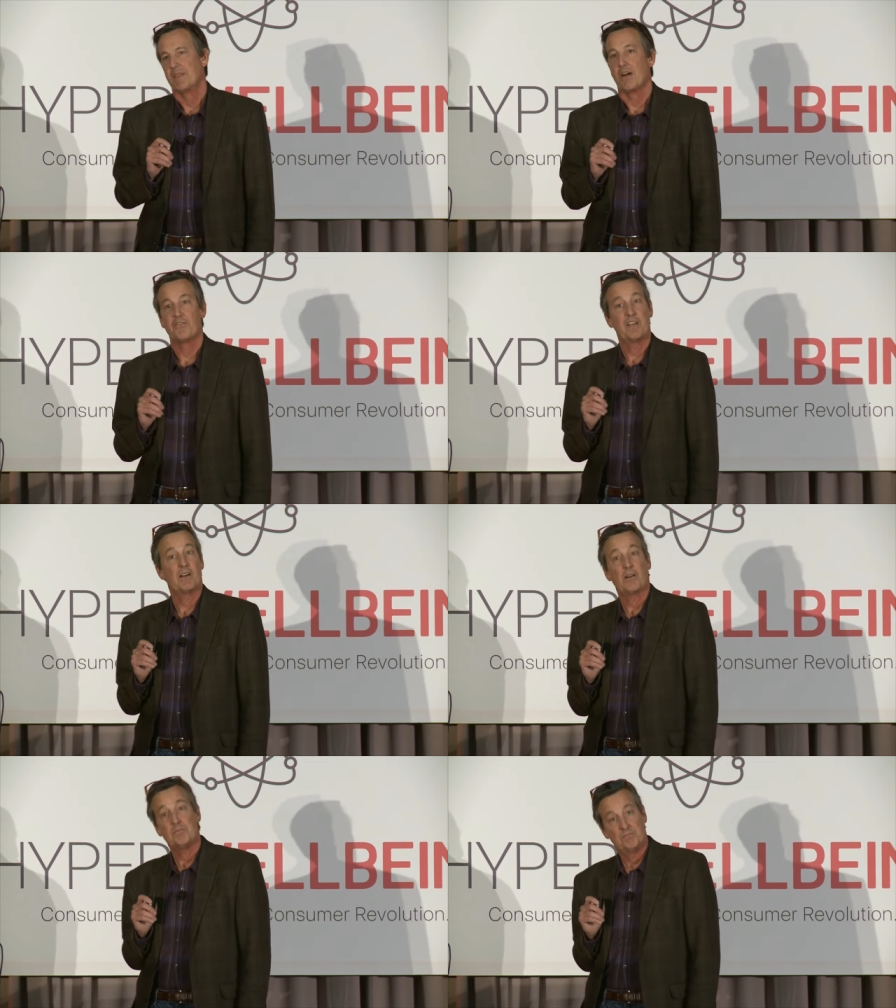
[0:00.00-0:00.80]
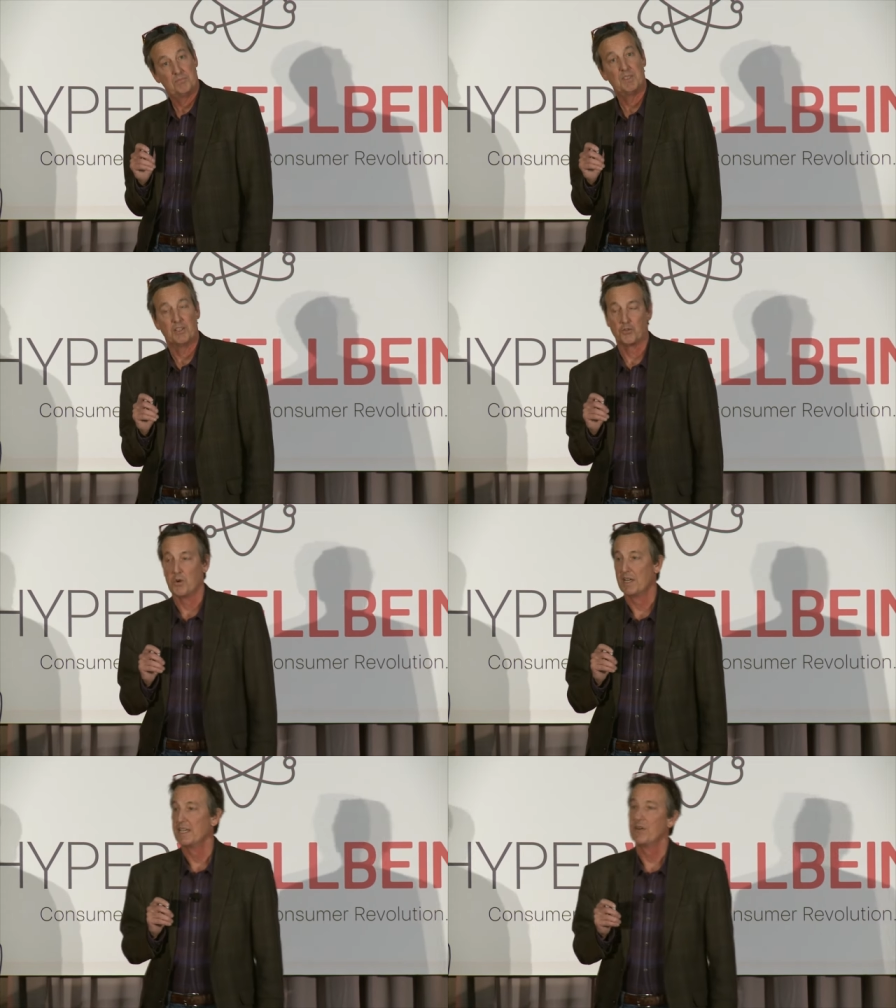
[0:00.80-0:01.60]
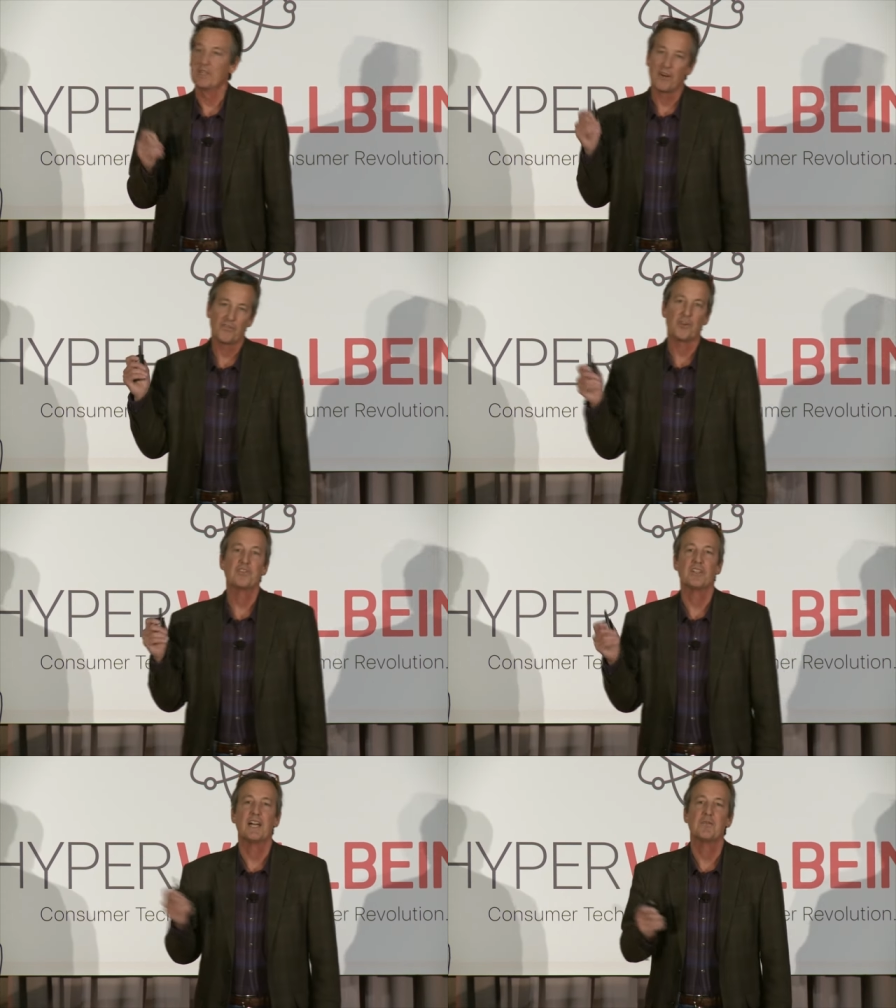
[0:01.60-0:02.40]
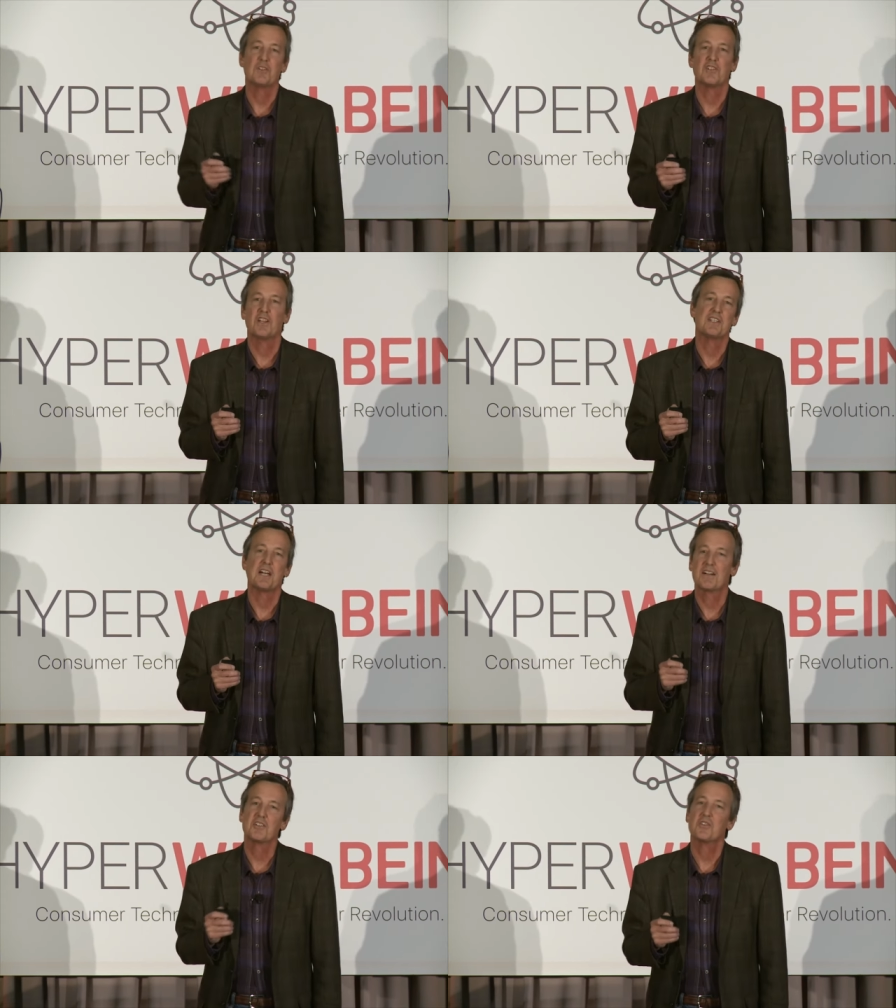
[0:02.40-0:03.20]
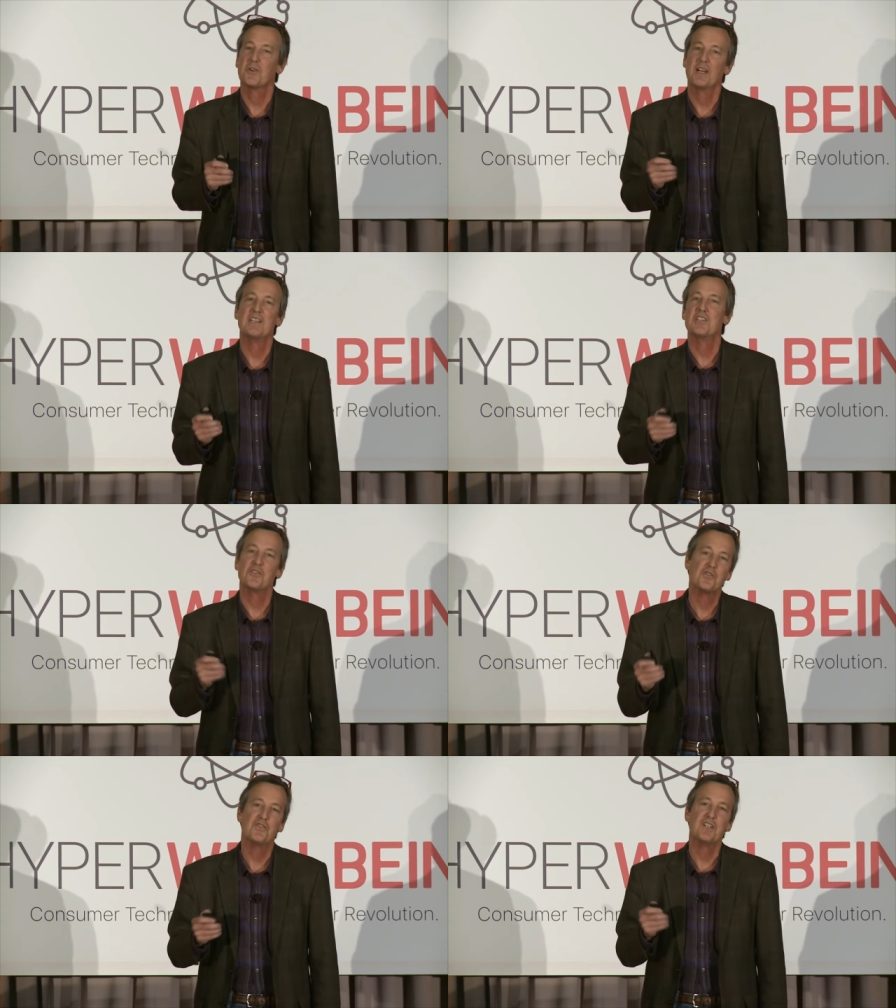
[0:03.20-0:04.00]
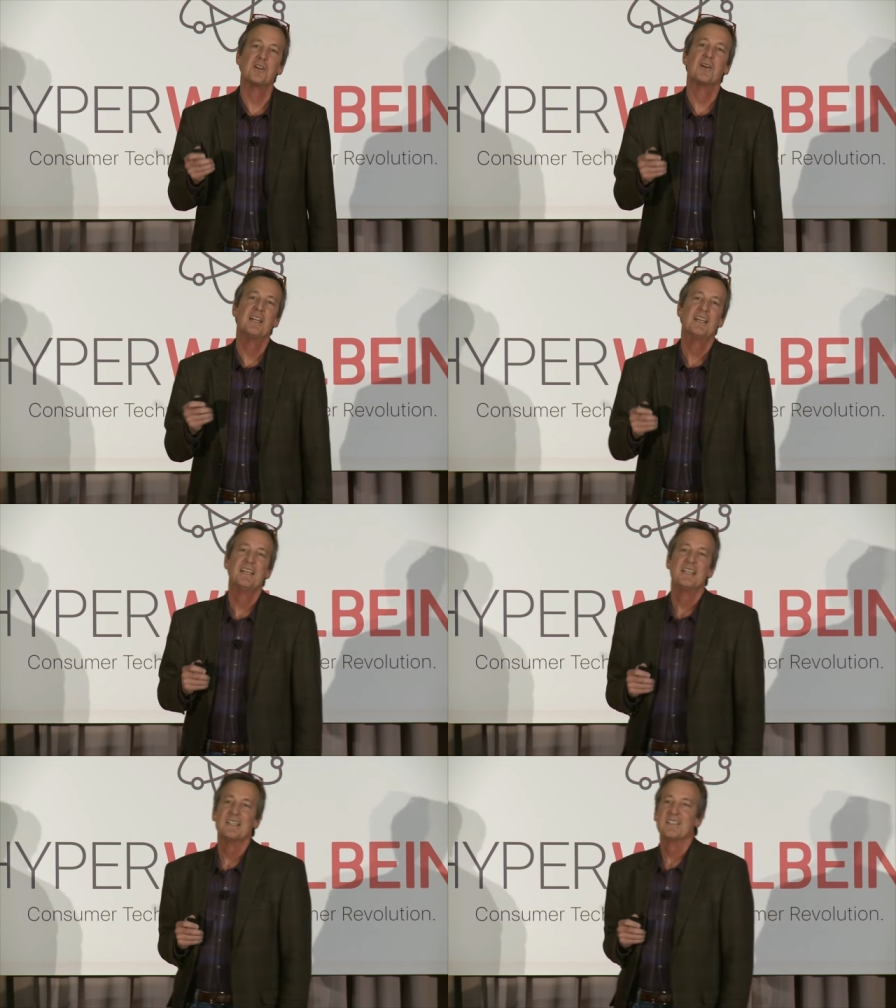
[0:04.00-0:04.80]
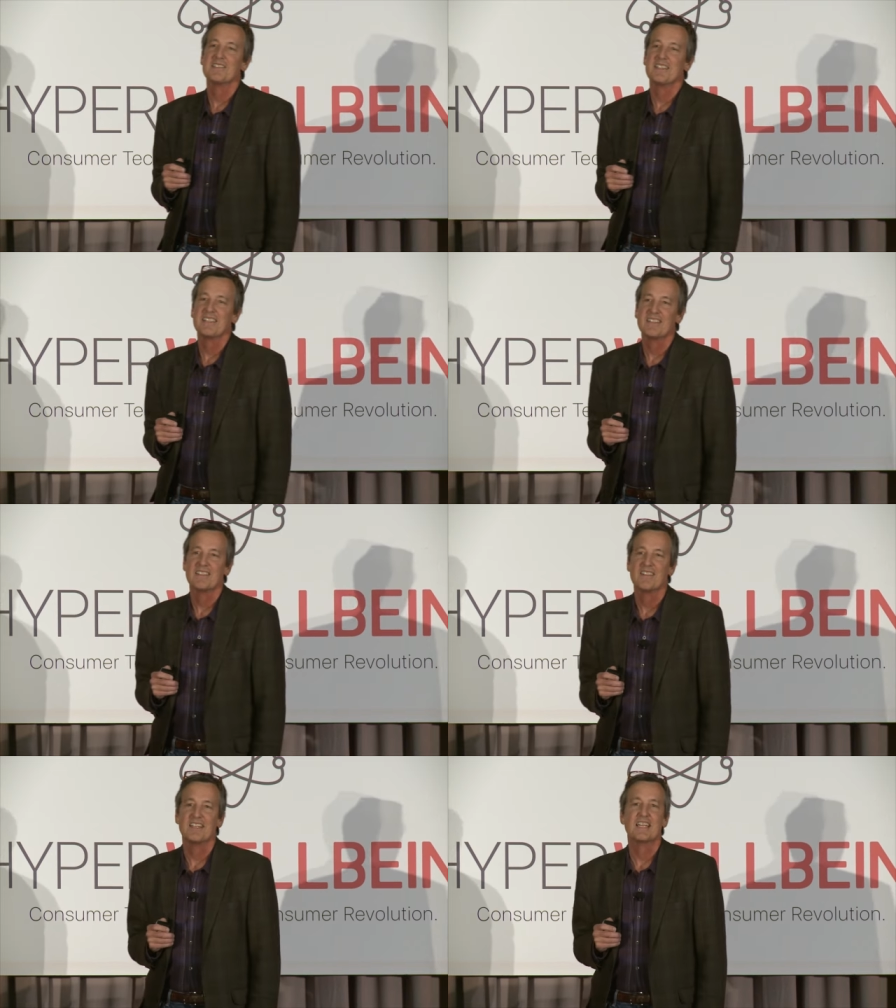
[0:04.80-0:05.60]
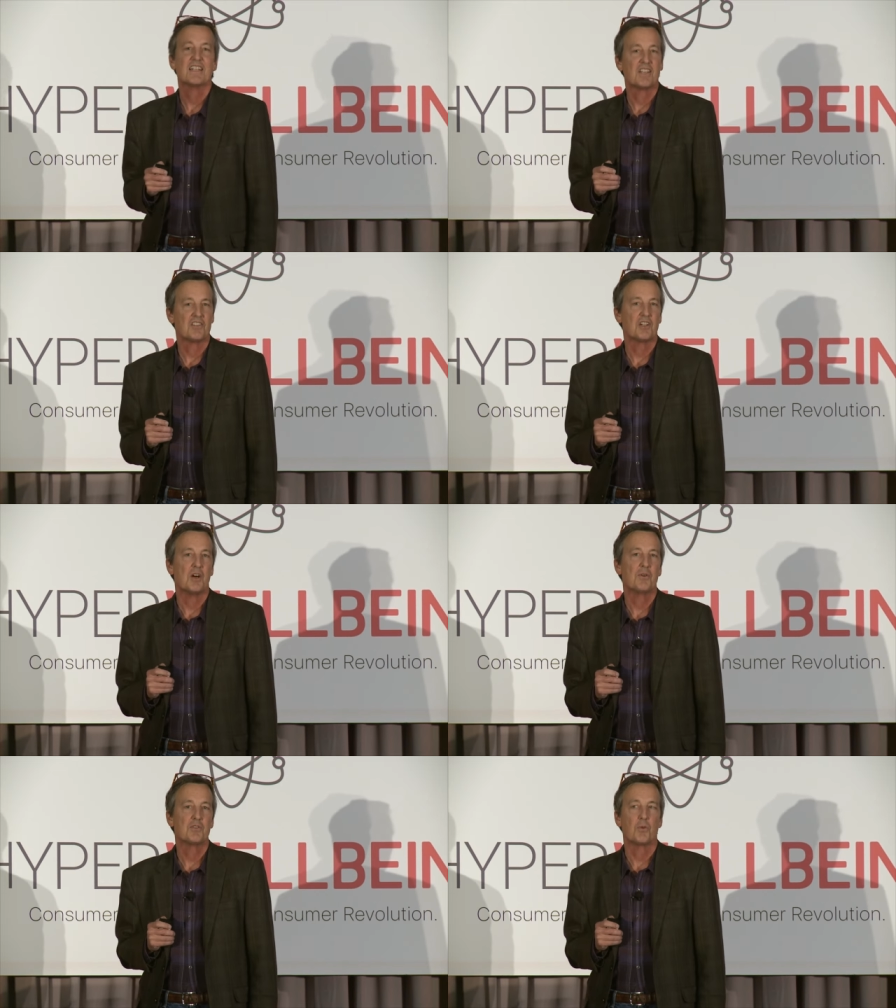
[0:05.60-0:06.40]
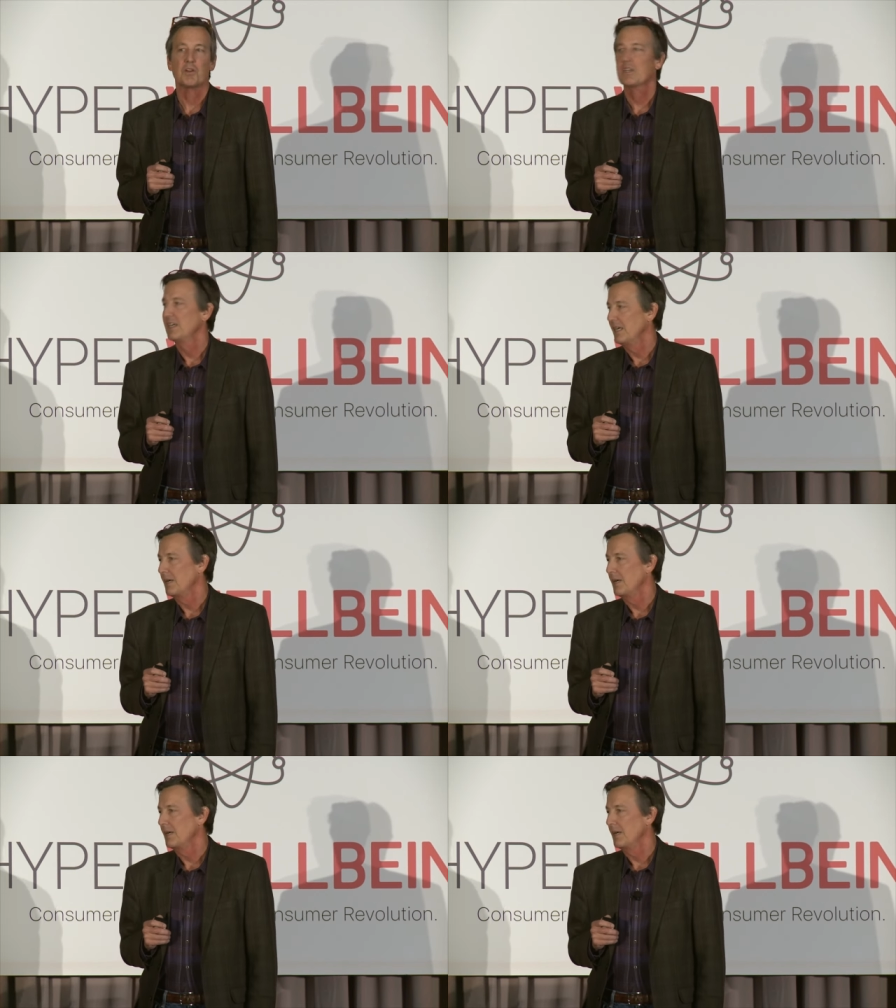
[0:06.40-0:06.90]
Now, fear is one. Now, in our first slide, we saw the doctor trying to use fear as a uh, thing, and it doesn't always work.